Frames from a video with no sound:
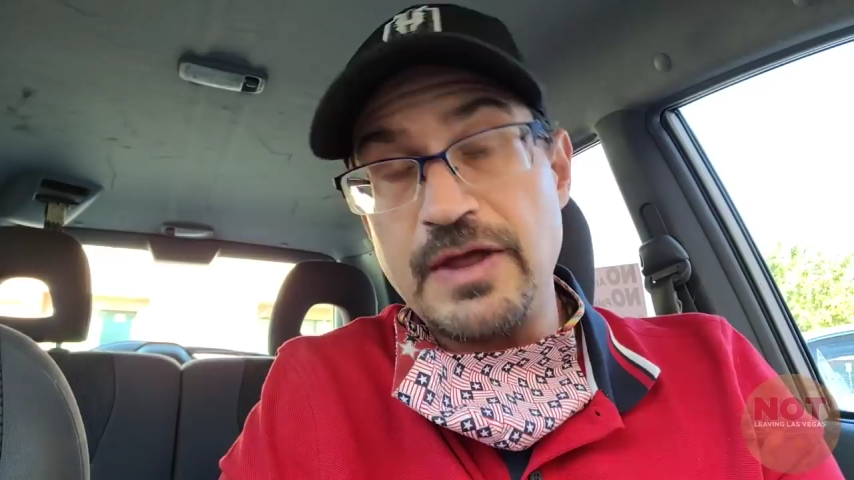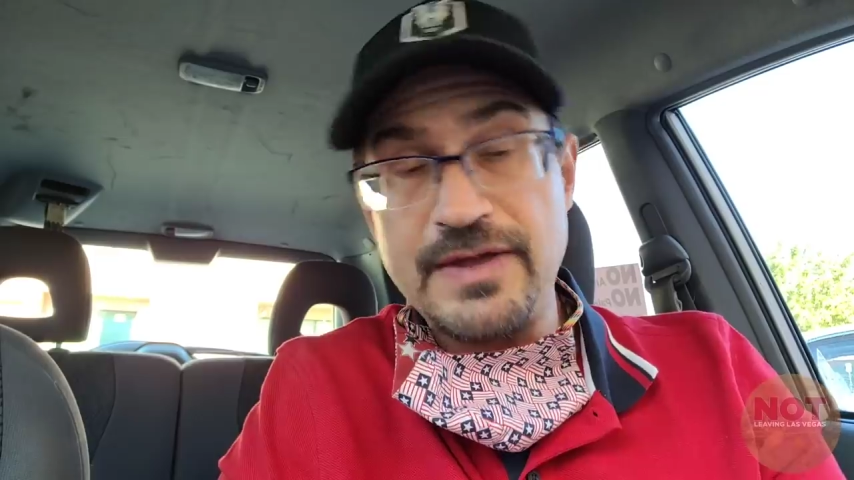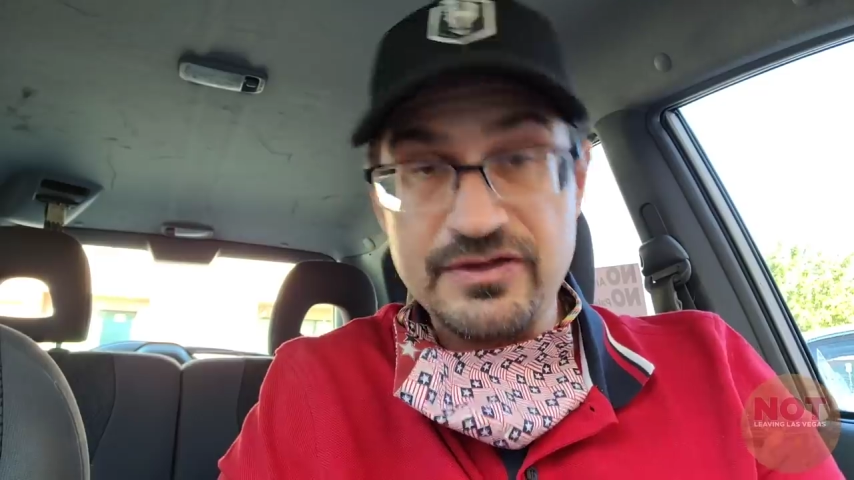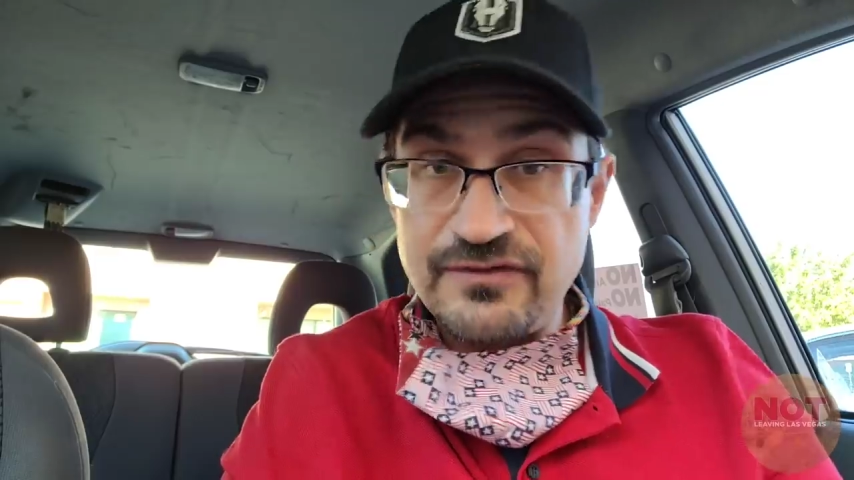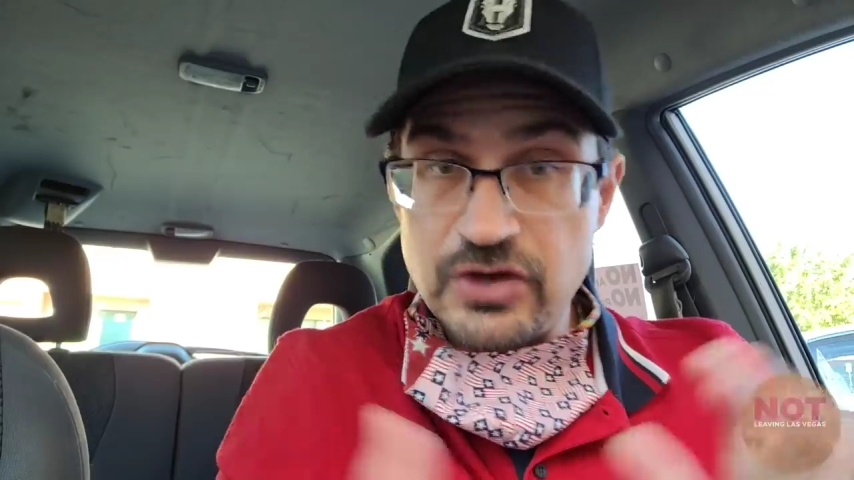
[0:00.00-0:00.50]
And
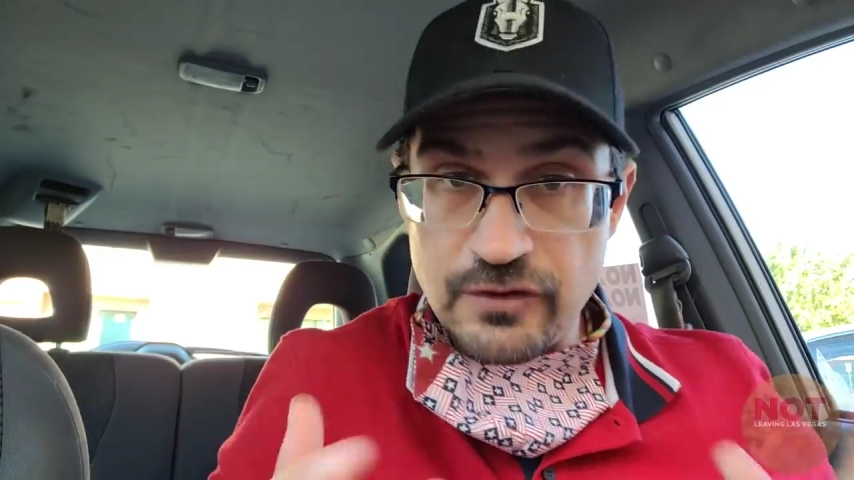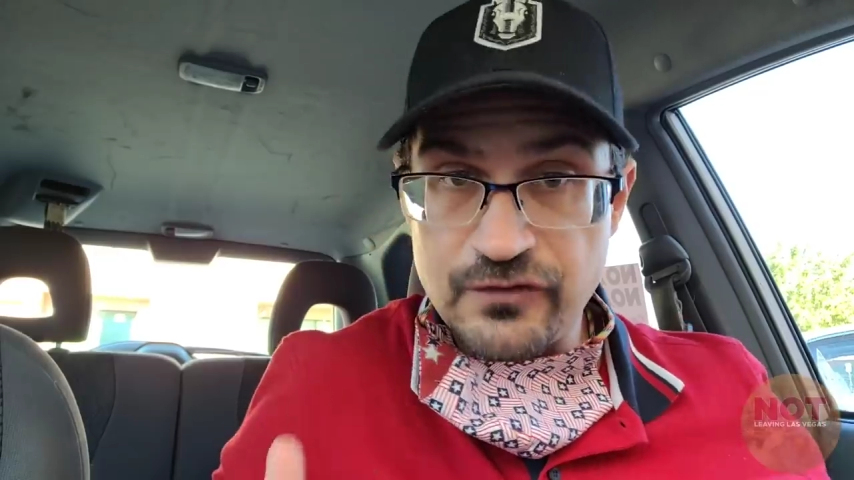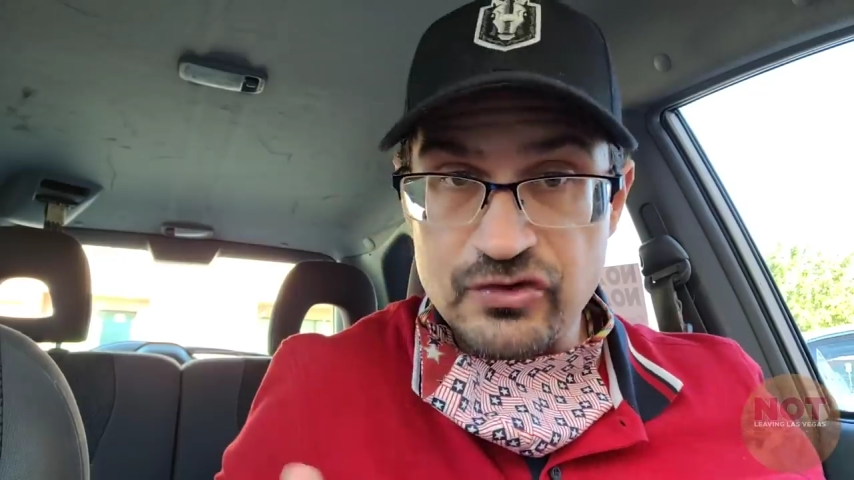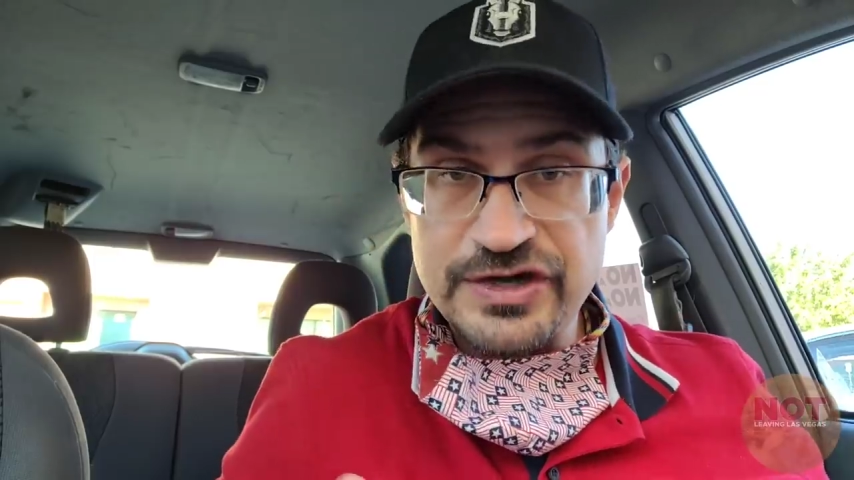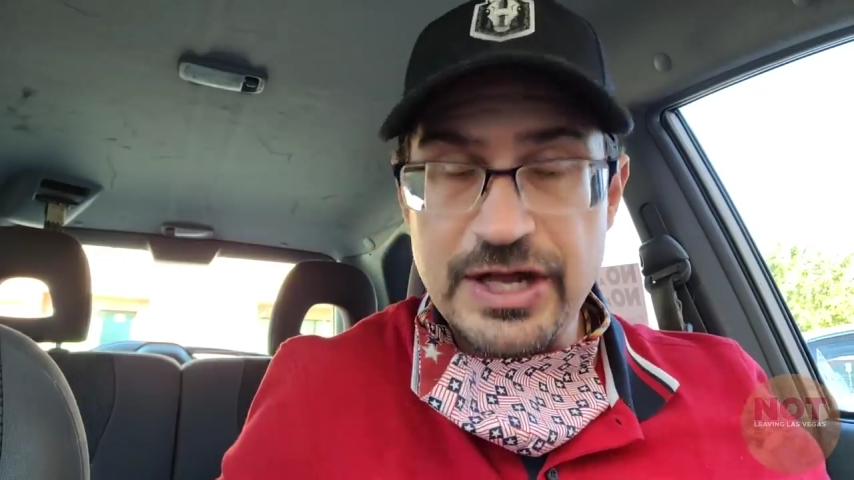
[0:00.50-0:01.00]
that's the video
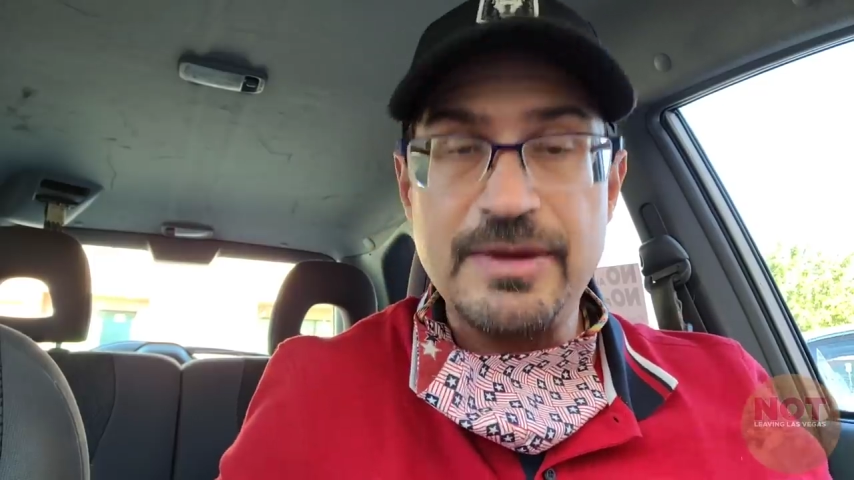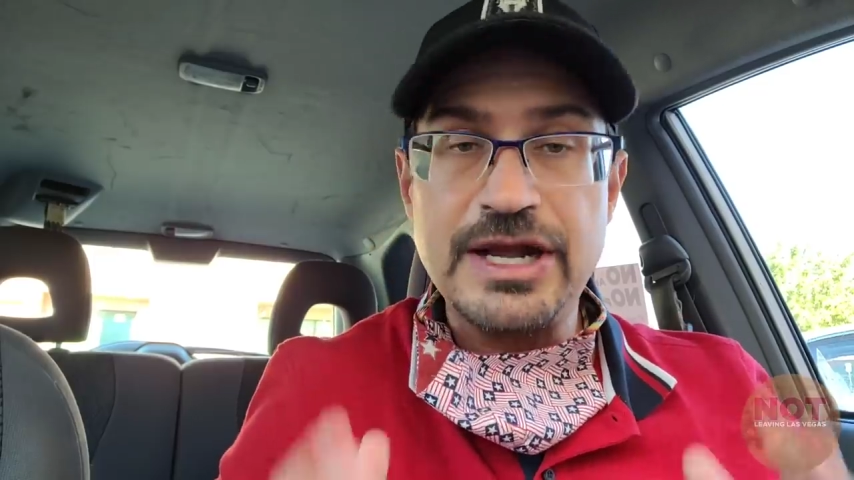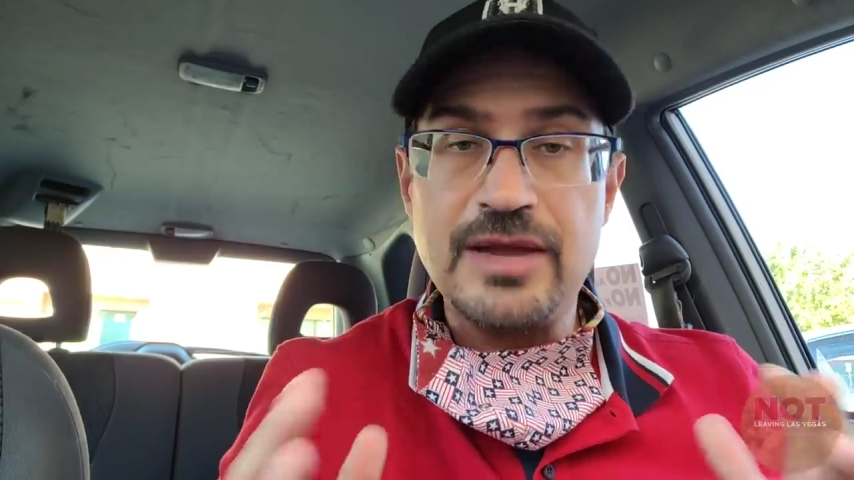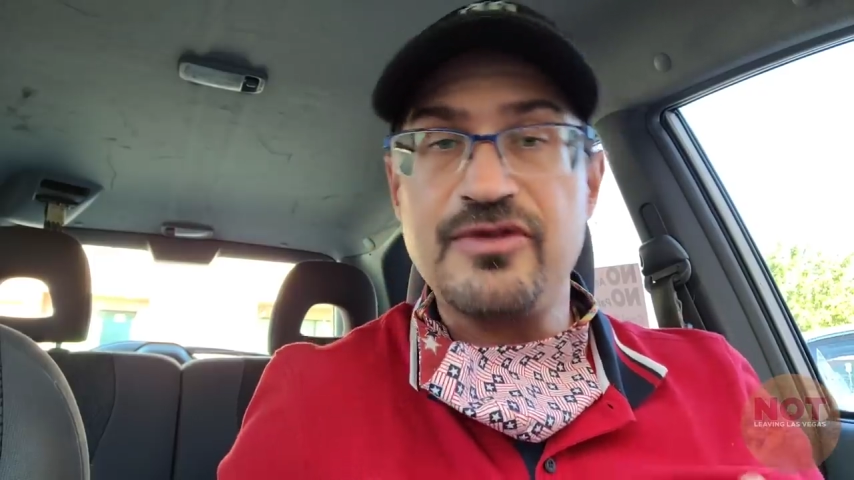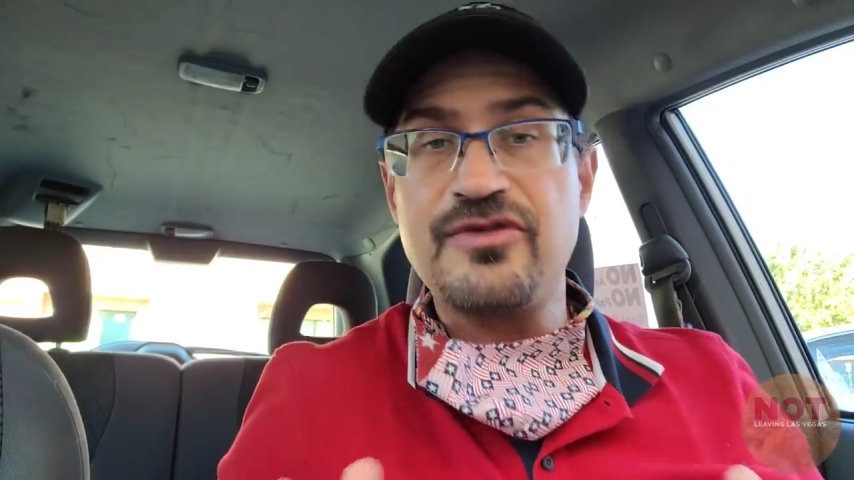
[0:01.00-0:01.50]
for today.
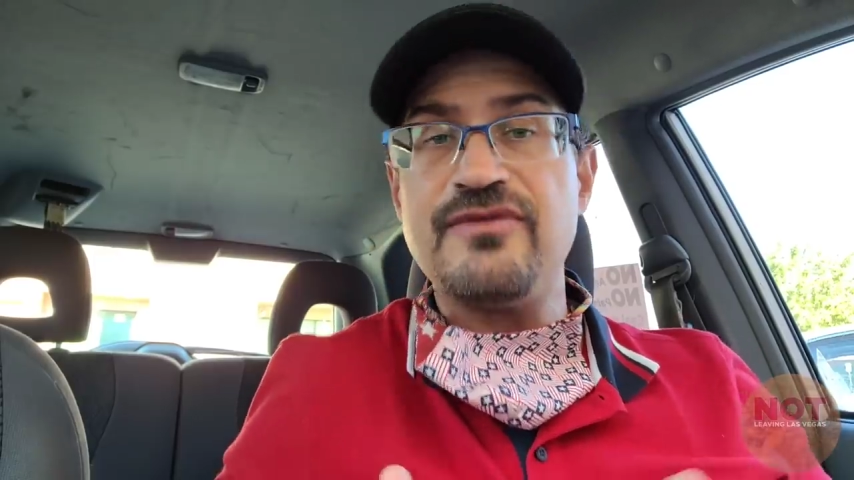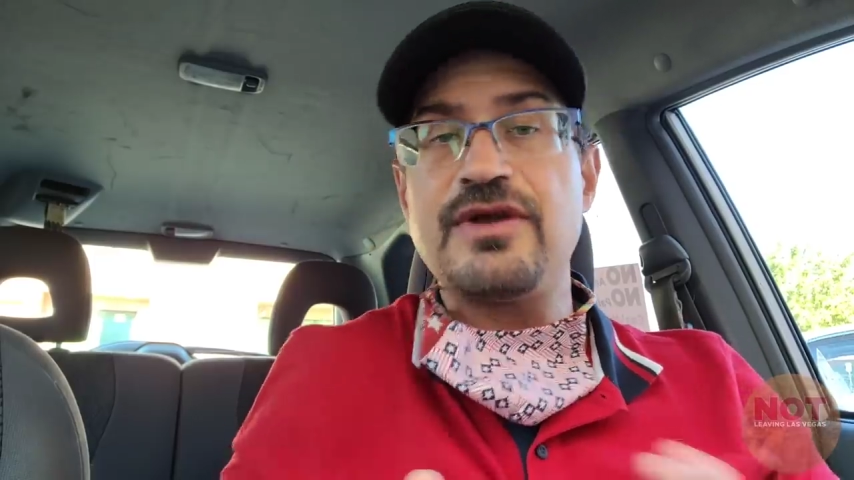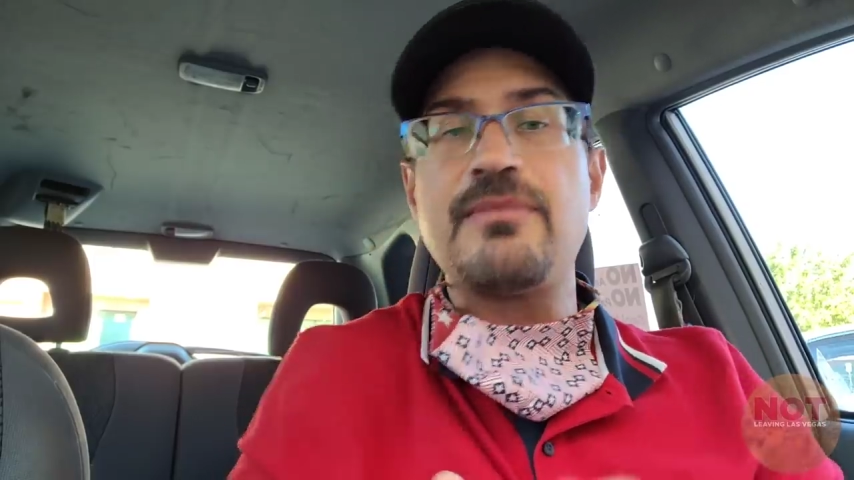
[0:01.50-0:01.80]
My name is Steven.